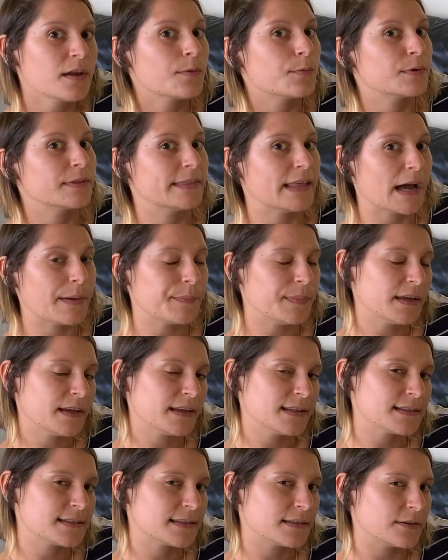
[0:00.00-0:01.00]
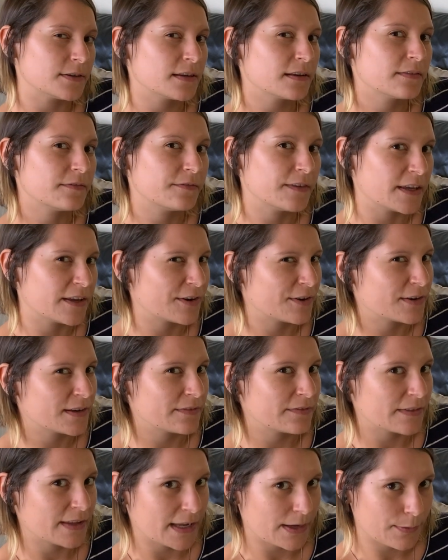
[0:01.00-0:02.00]
Would that be considered
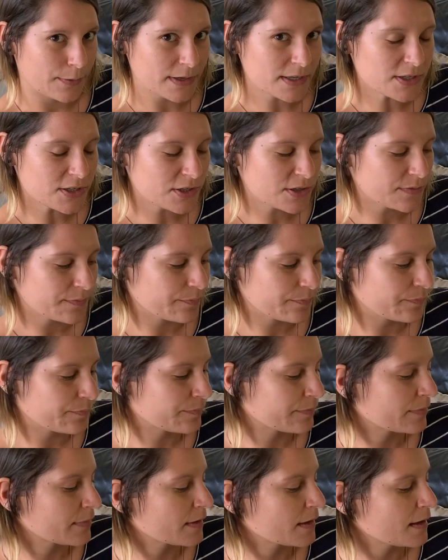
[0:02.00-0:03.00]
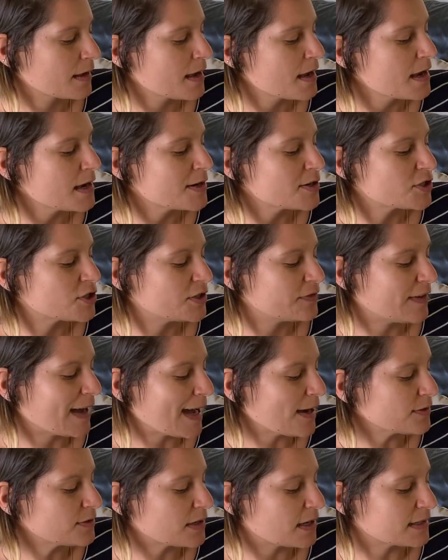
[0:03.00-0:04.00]
figurative language? She
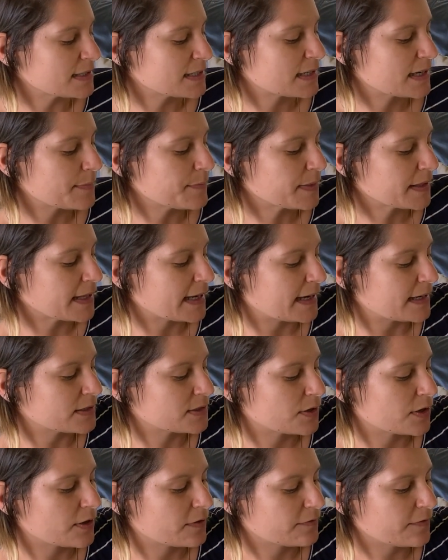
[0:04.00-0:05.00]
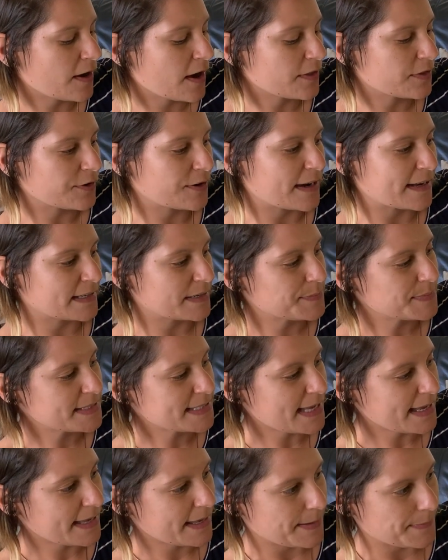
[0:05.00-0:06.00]
vowed not to complain to her father and
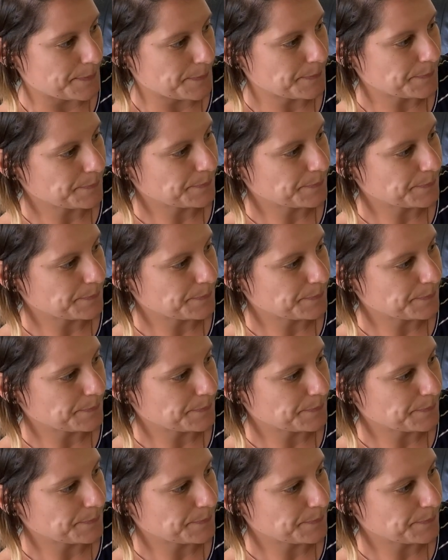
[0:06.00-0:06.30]
upset him.